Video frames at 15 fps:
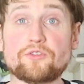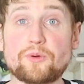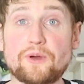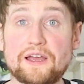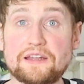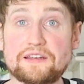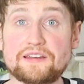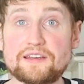
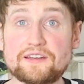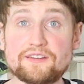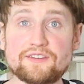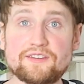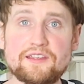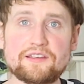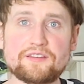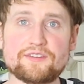also handy
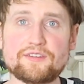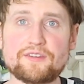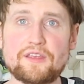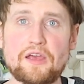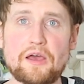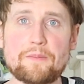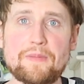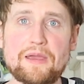is
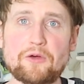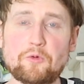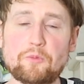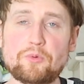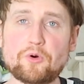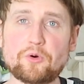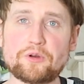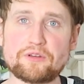this, a
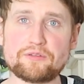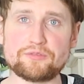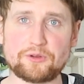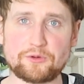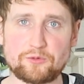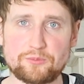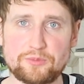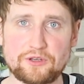metal pouring
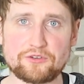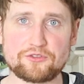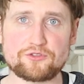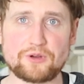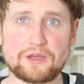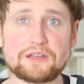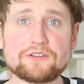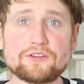funnel, because
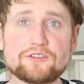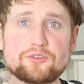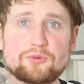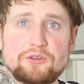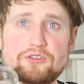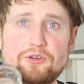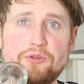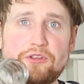trying to
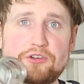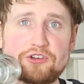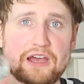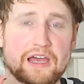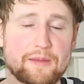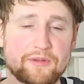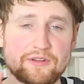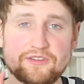squeeze all the
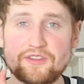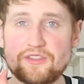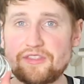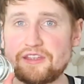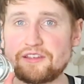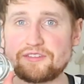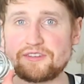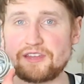jam into
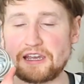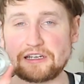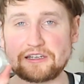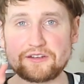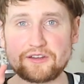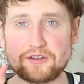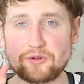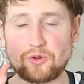this
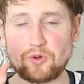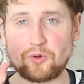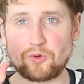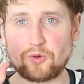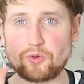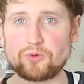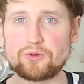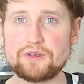tiny little
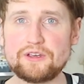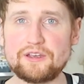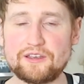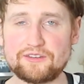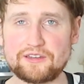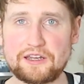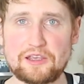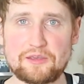hole
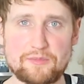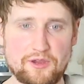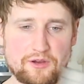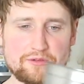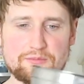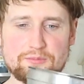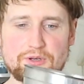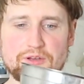is a
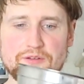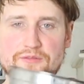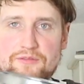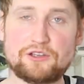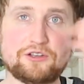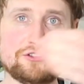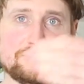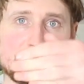nightmare, but
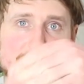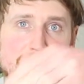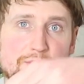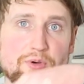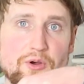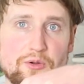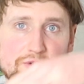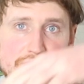you can just
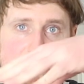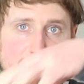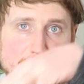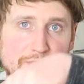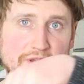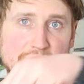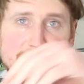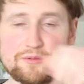dump it all on the
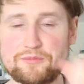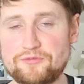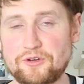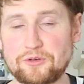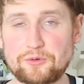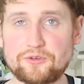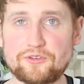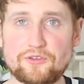top here and it
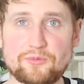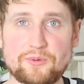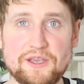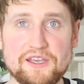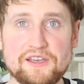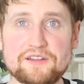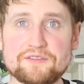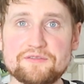funnels its
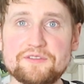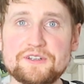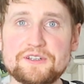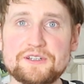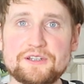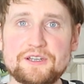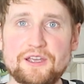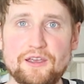way in.
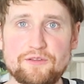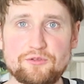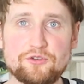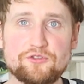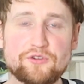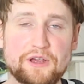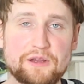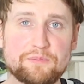If
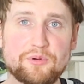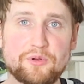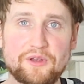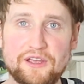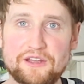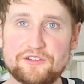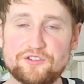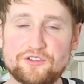you try and
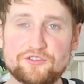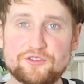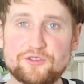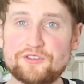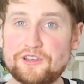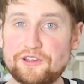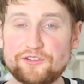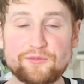put it in just
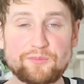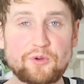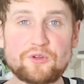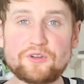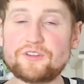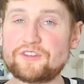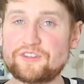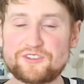using a
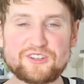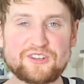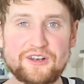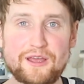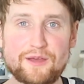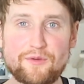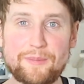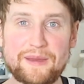spoon, you're
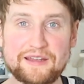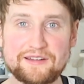going to have a